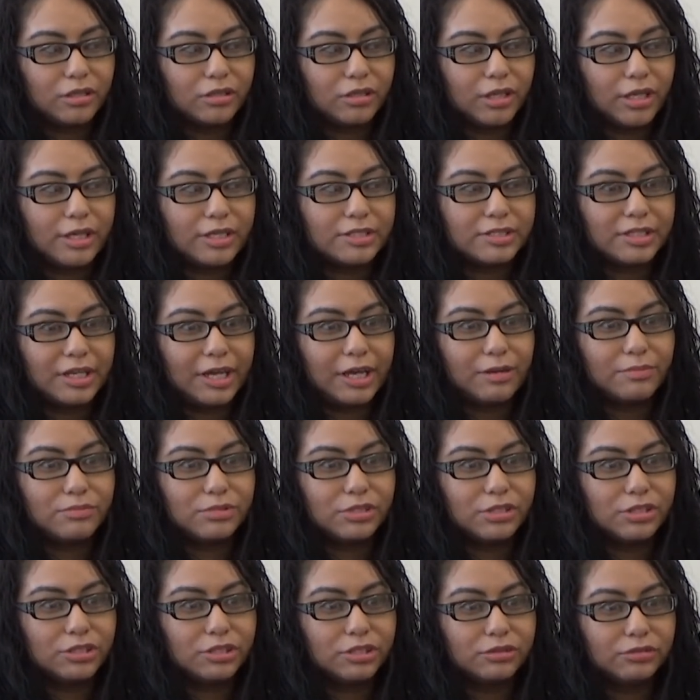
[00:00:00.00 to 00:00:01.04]
exam
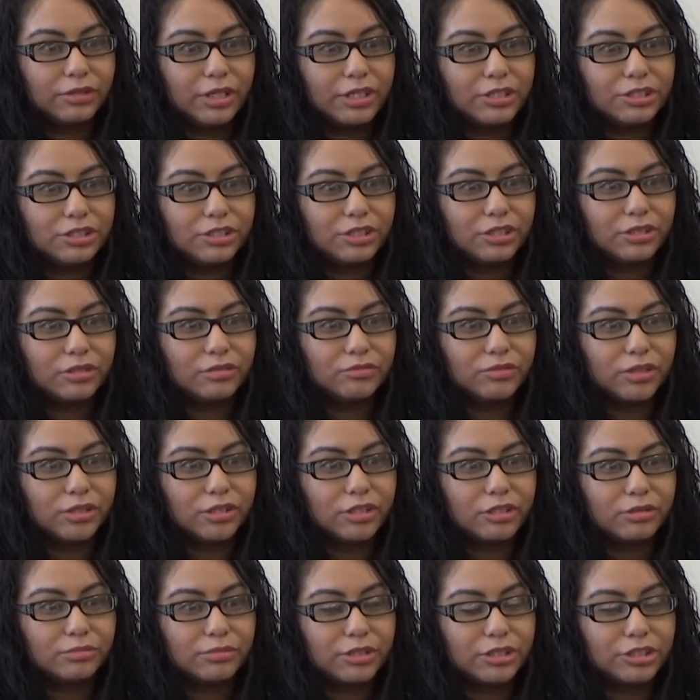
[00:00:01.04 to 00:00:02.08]
situation with the
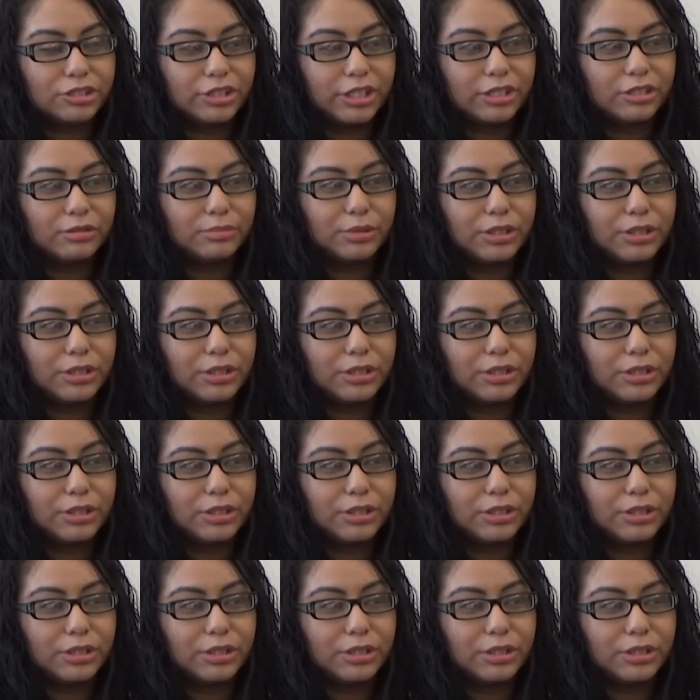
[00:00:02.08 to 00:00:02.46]
administrator,